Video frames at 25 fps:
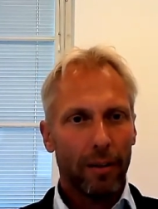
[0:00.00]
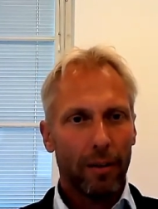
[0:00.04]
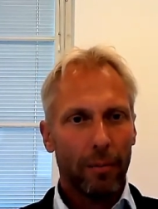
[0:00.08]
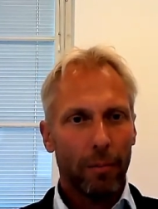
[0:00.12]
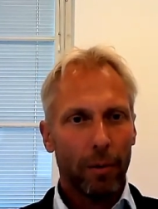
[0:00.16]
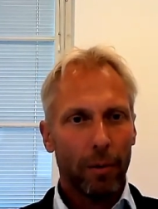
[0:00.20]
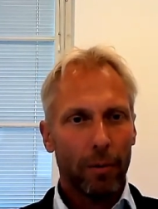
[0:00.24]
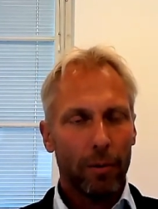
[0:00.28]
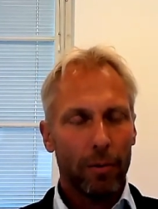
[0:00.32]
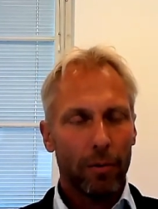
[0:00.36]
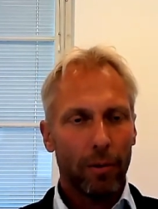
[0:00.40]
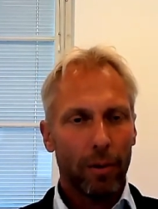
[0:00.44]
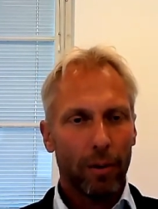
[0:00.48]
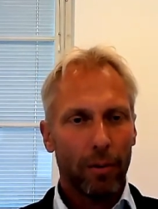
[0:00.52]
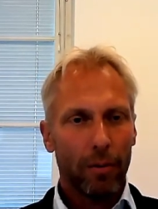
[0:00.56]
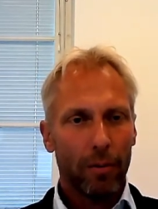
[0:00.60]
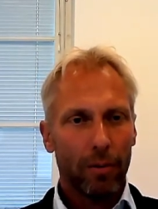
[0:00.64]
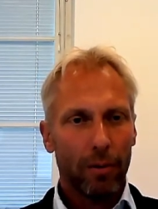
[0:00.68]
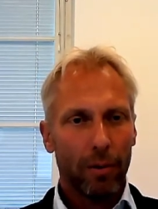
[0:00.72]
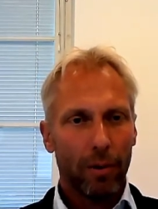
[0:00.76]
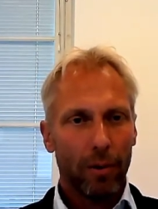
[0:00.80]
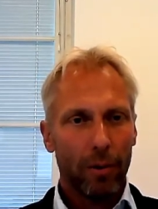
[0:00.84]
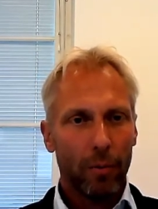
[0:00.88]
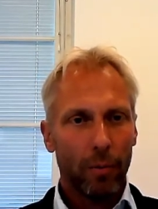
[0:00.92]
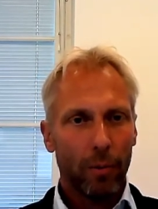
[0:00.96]
And because you can
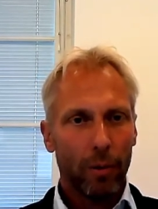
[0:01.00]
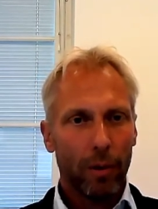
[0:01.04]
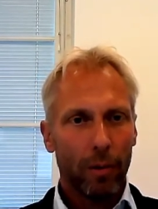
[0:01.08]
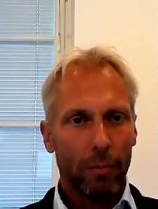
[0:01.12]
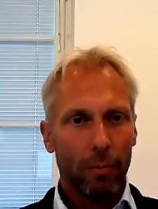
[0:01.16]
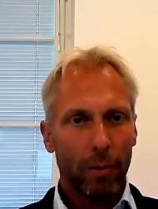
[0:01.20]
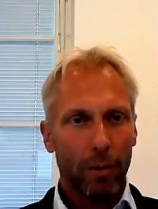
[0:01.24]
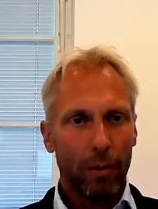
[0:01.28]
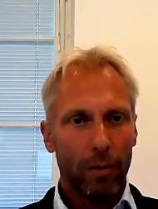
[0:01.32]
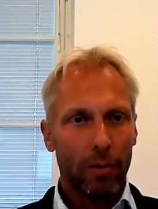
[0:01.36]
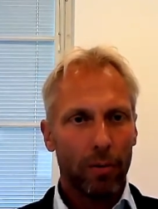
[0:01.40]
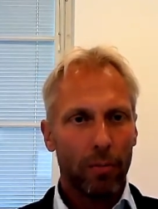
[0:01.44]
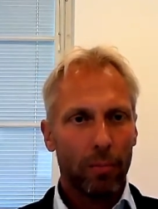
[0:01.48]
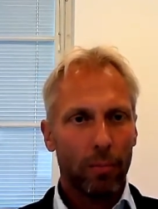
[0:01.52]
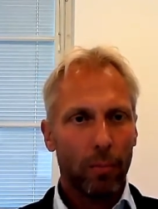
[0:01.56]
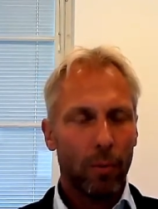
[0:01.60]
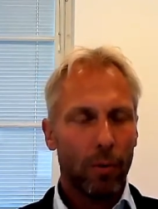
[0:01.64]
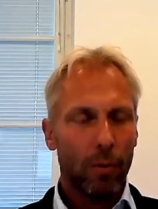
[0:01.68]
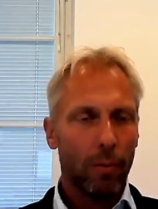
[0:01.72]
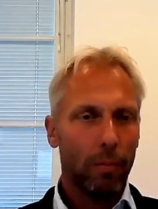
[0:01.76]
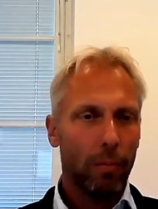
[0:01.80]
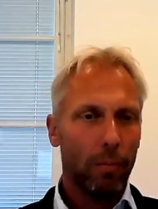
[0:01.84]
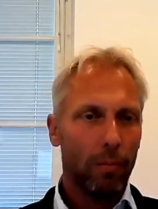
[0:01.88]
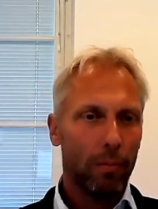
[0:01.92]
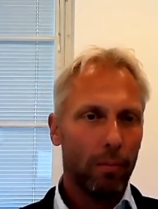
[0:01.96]
start with a pretty
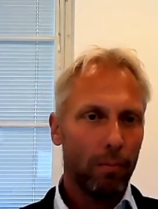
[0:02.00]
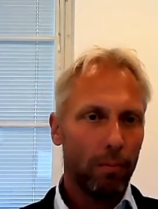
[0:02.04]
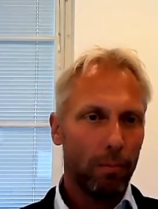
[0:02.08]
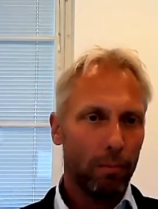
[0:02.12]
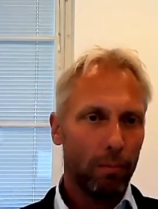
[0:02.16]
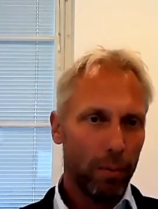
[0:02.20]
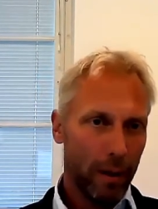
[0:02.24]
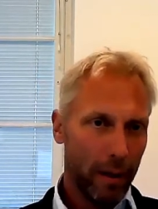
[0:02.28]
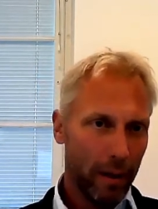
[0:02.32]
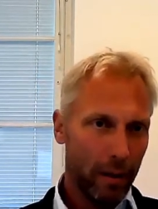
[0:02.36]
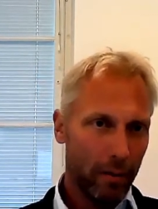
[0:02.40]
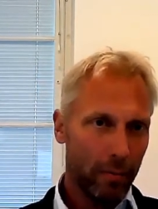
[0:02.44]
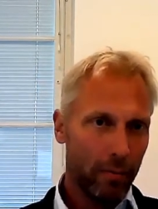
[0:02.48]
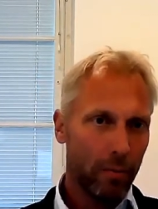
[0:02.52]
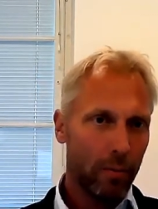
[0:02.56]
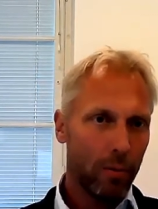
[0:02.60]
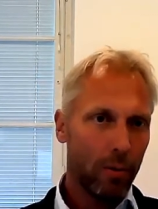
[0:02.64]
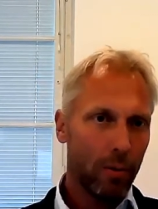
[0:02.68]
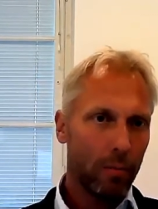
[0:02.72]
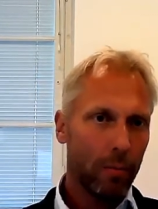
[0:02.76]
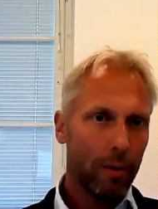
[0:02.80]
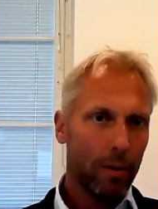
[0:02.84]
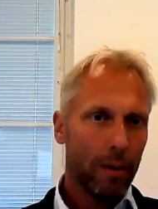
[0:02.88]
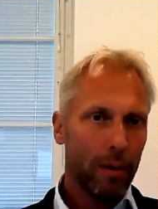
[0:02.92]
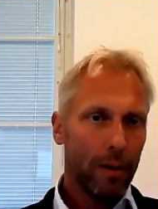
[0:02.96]
small
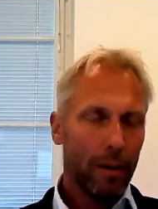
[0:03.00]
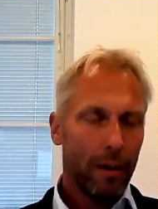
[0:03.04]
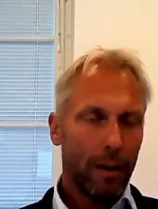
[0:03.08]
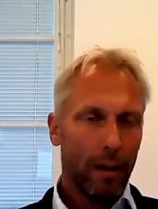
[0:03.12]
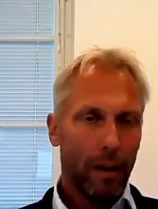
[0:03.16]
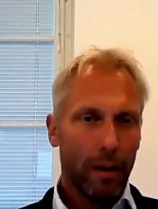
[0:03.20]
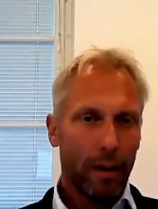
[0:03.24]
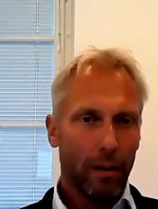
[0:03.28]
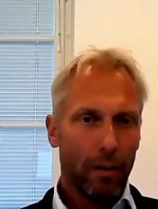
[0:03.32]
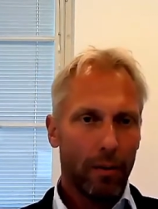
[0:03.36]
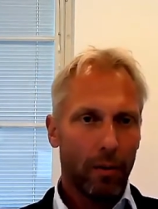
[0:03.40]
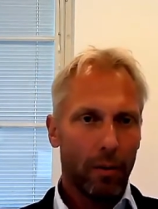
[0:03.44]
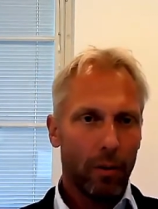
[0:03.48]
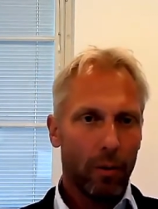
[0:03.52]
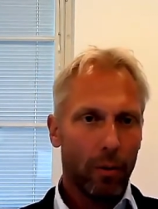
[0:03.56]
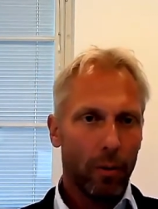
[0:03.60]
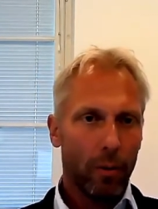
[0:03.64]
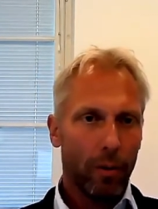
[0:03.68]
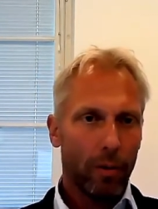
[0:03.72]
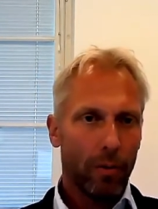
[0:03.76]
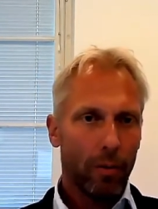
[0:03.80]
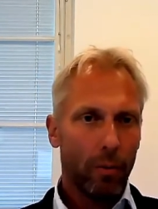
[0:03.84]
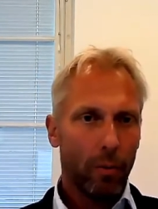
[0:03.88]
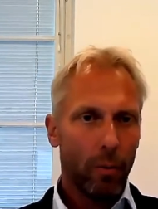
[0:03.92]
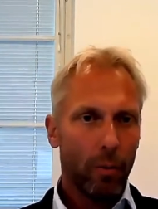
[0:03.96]
platform and grow
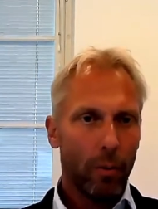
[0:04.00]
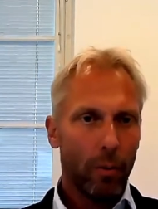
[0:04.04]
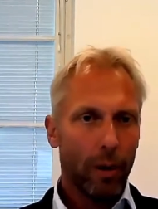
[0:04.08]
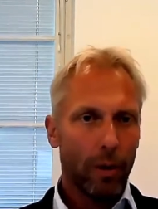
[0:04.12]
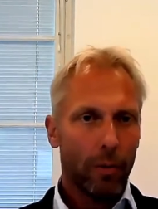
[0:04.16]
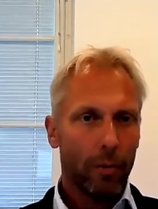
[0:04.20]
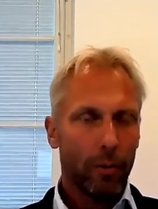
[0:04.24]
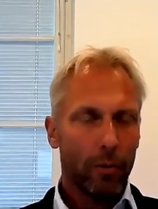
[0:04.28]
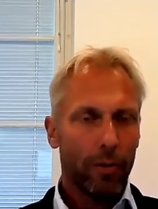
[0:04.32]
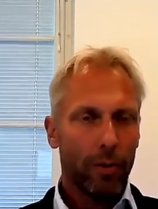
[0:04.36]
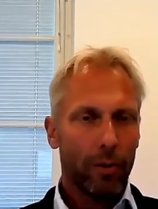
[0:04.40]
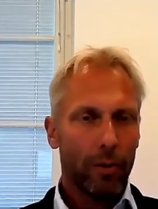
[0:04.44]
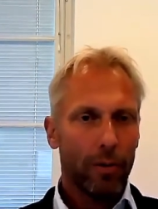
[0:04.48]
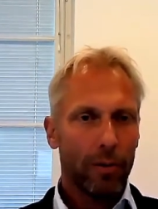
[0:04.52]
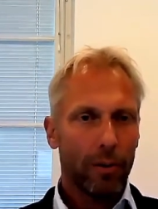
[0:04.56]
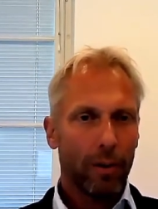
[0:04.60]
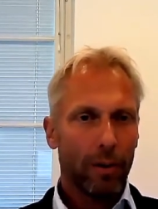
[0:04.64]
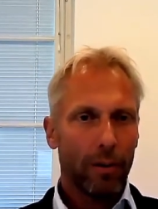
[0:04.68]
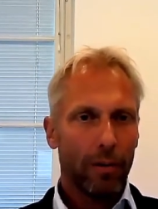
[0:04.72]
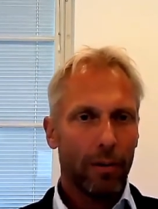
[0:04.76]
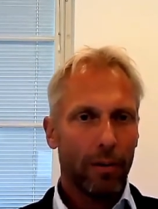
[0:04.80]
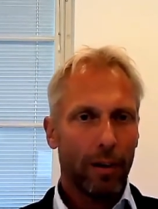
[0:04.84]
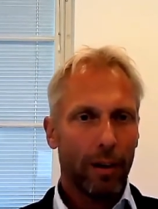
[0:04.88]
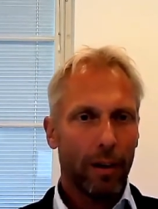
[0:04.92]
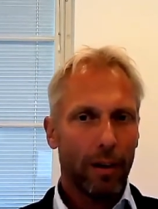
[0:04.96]
it through
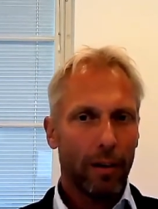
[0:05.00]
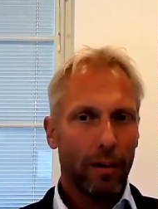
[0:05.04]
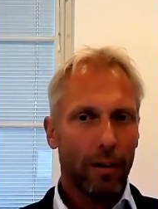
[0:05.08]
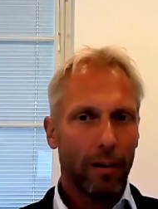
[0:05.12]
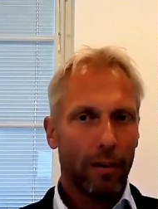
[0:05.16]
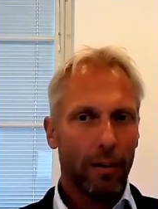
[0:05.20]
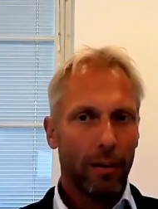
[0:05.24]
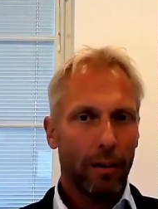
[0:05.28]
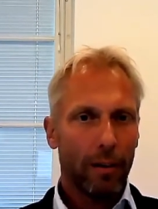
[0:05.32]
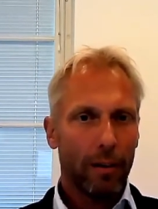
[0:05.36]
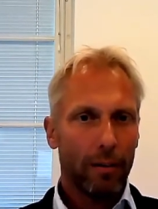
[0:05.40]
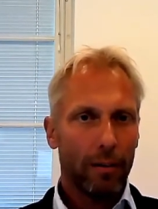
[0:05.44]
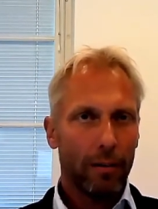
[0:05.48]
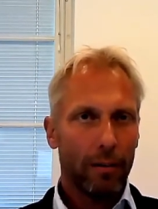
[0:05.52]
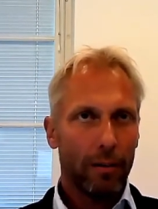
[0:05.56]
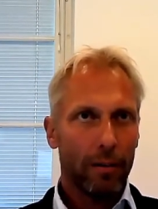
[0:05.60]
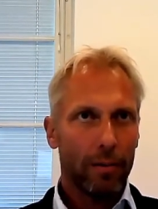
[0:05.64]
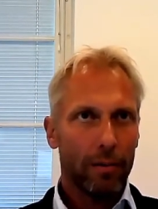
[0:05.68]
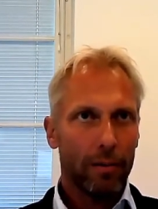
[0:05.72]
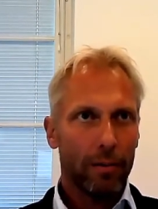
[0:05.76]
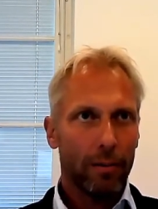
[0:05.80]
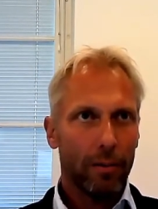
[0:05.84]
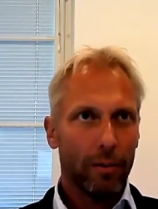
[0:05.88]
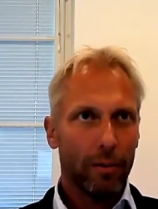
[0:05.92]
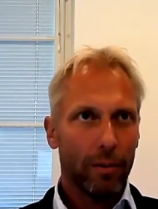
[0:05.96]
acquisition, and uh,
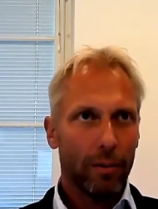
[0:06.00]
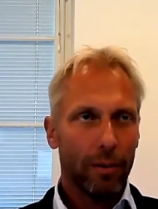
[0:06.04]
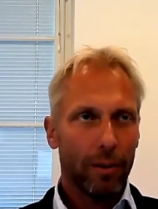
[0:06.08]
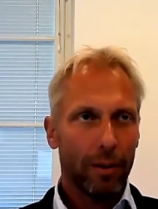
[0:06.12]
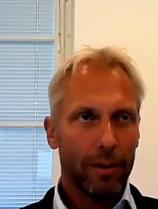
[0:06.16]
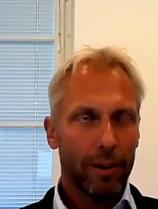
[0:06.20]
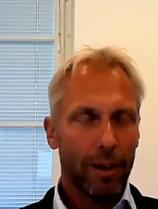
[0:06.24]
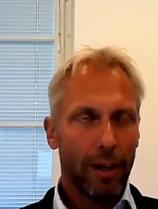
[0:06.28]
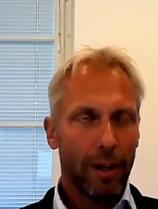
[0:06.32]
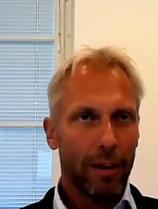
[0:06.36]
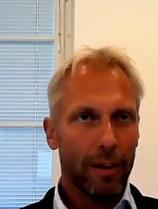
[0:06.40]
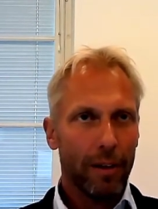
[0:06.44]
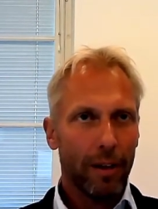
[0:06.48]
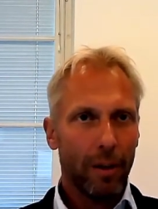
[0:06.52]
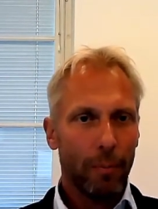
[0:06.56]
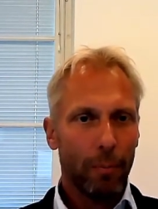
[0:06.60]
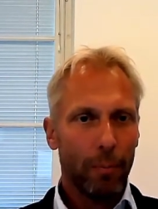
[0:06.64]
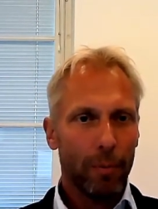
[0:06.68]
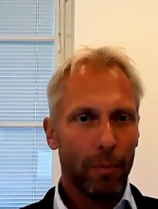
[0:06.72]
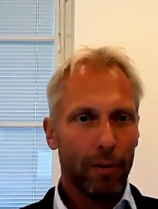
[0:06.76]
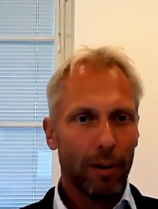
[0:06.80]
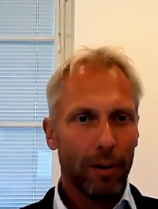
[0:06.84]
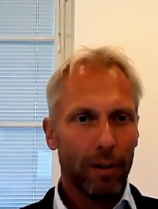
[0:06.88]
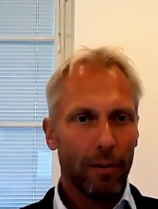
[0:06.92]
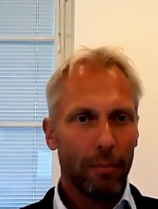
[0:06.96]
it's you know it's high
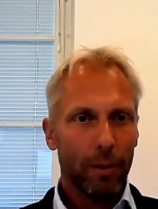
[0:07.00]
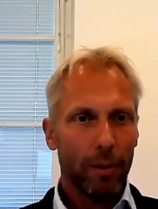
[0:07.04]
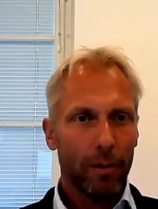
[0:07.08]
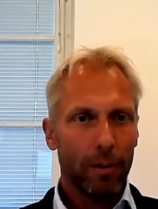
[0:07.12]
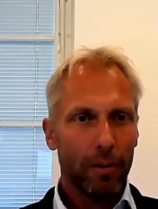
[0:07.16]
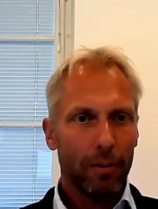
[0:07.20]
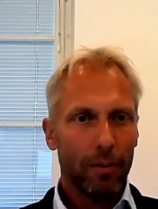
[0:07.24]
upside, but